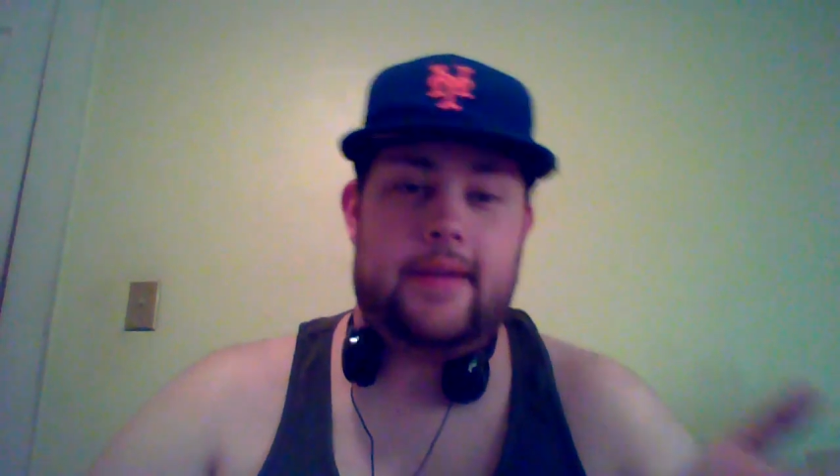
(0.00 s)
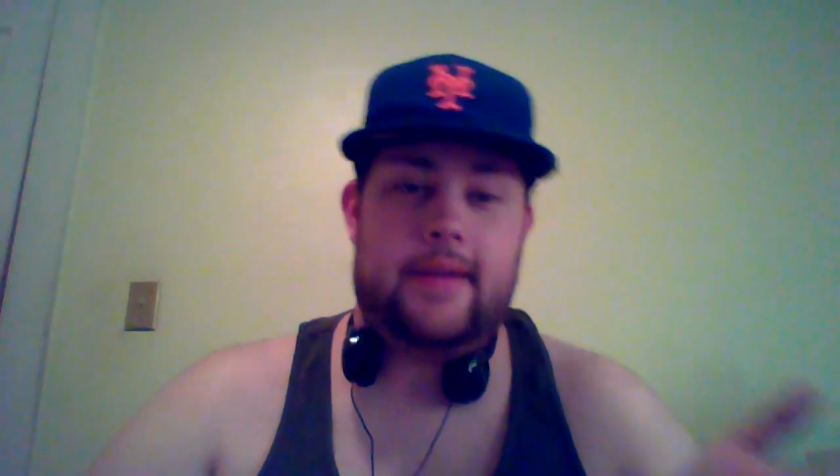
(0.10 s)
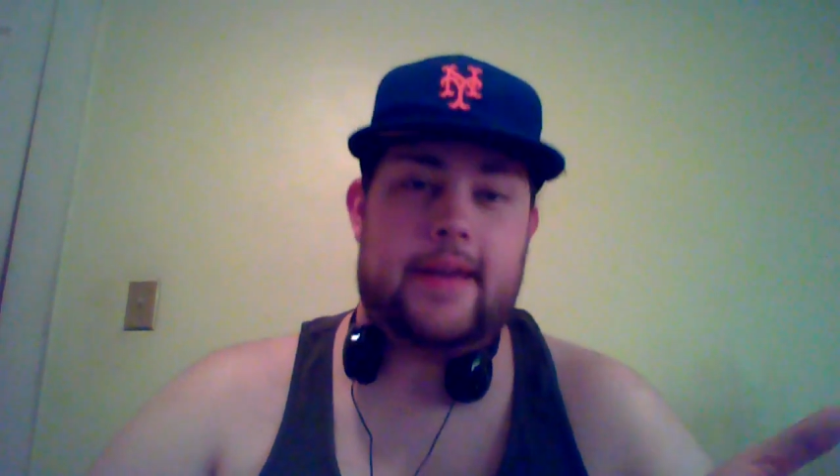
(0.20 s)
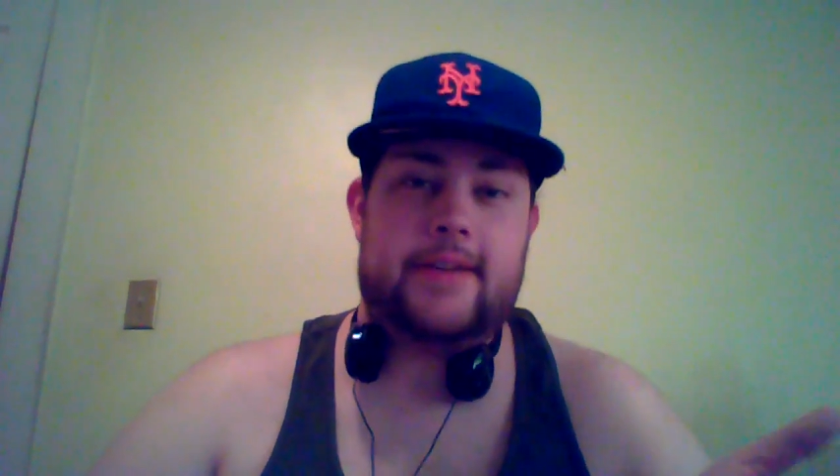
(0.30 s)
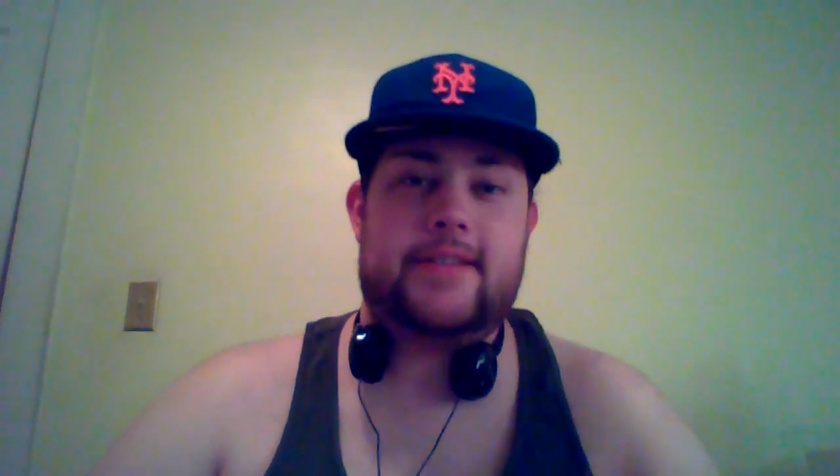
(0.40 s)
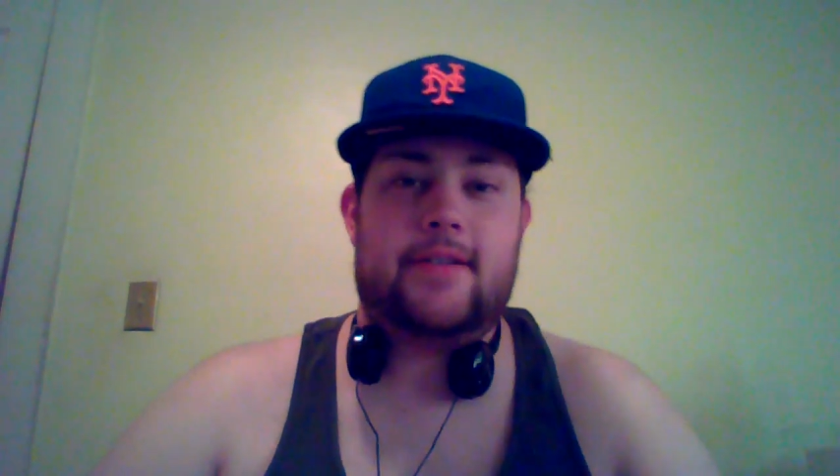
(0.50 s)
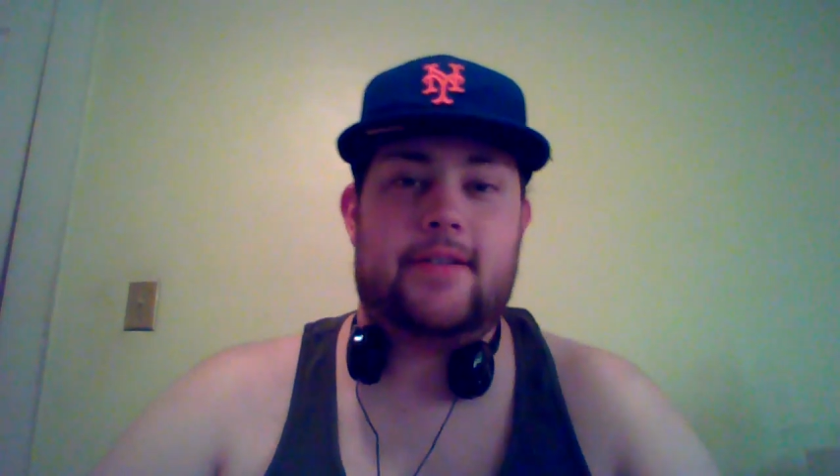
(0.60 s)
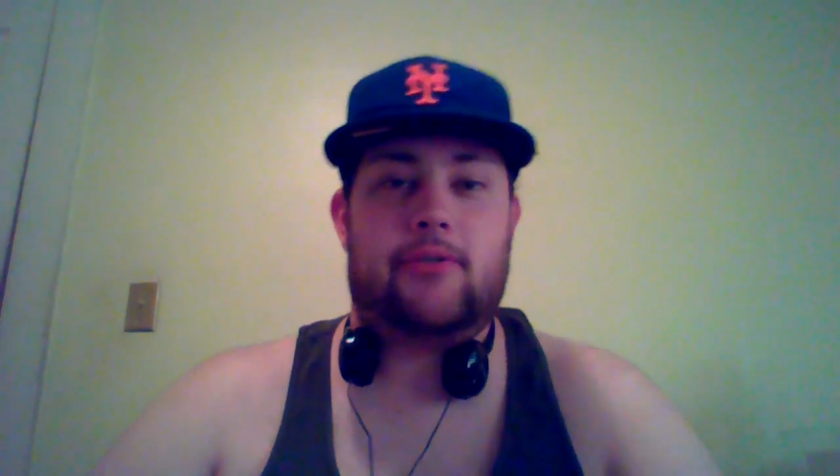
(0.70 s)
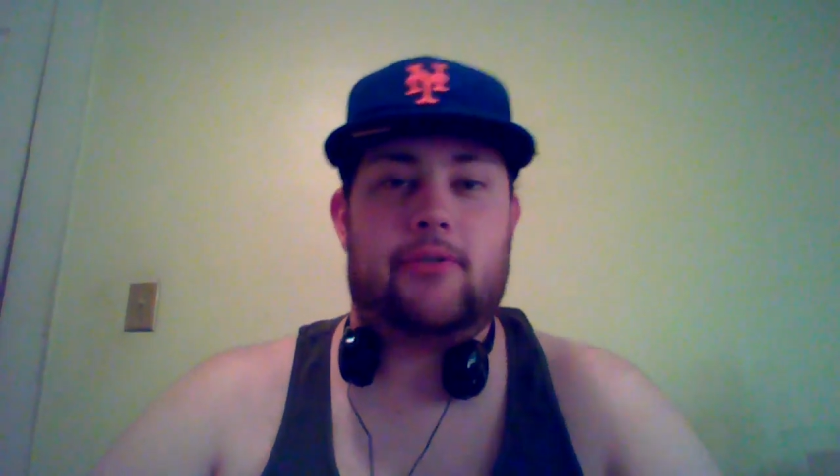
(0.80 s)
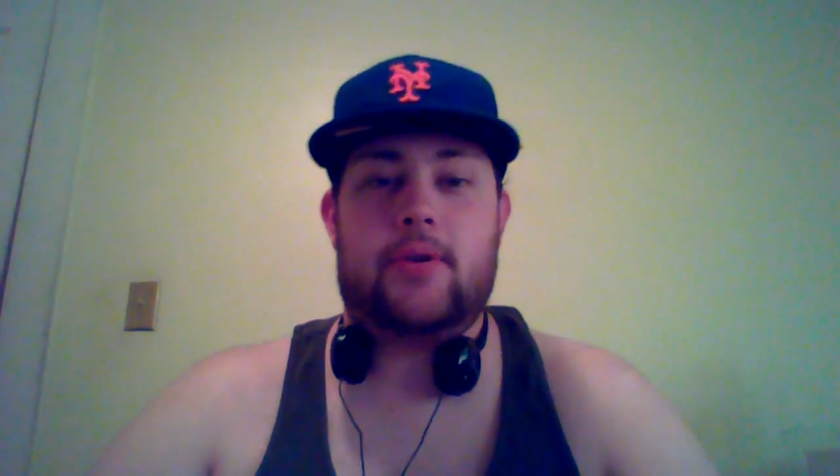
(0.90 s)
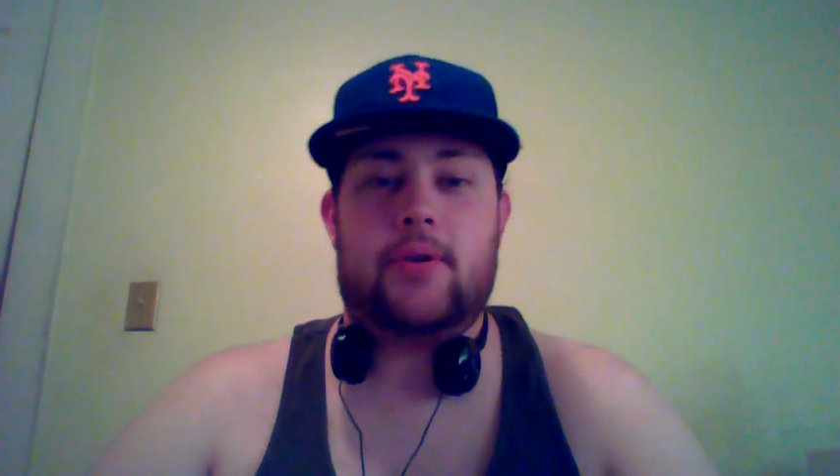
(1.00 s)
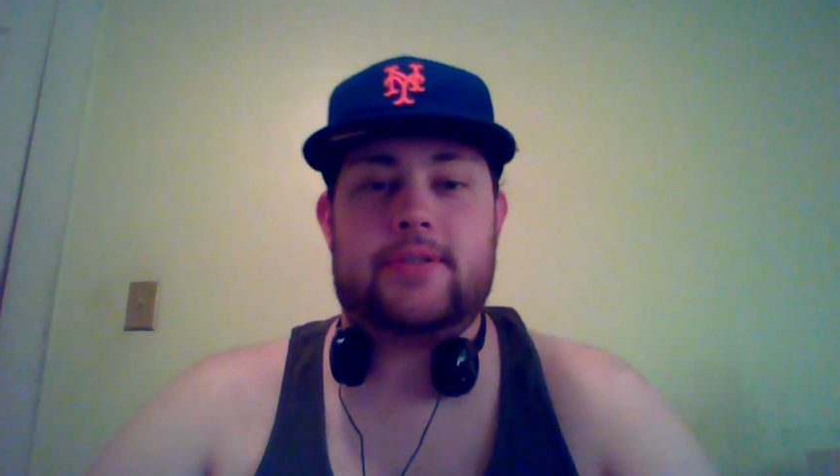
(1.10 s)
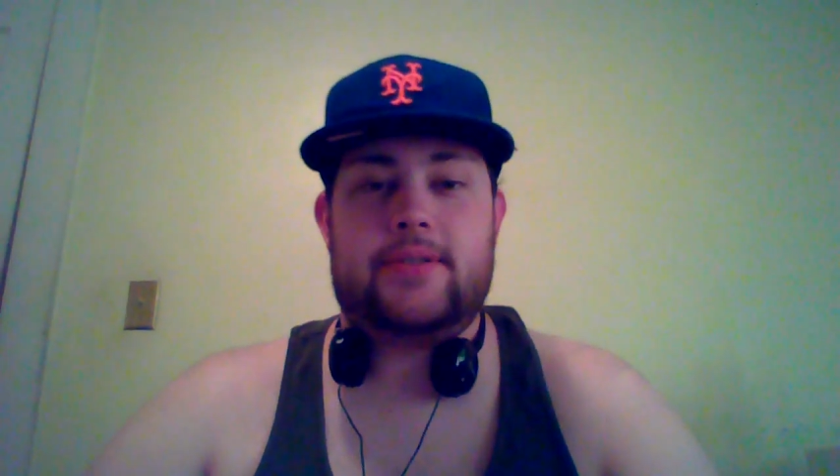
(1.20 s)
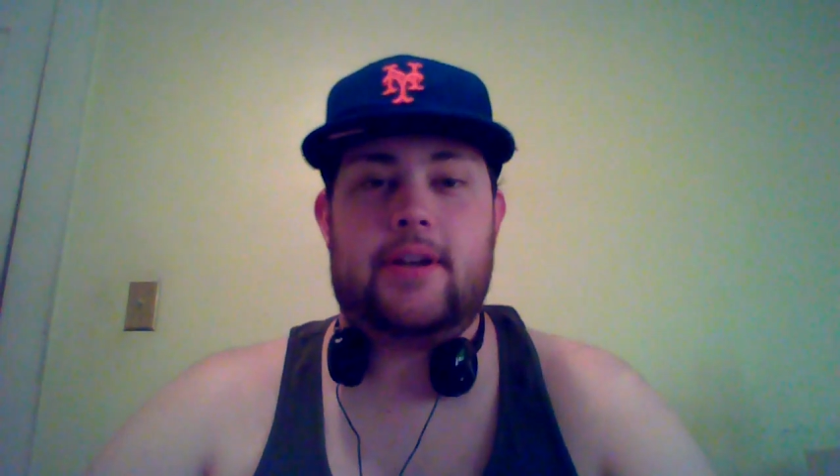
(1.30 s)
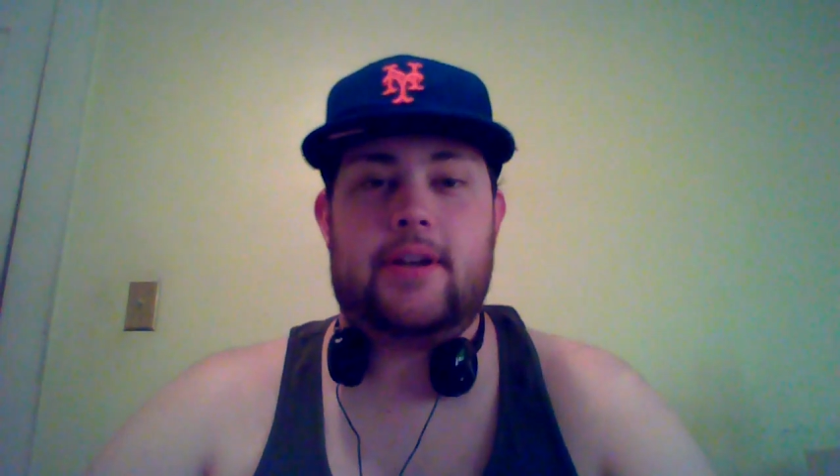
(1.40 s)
yes, of course,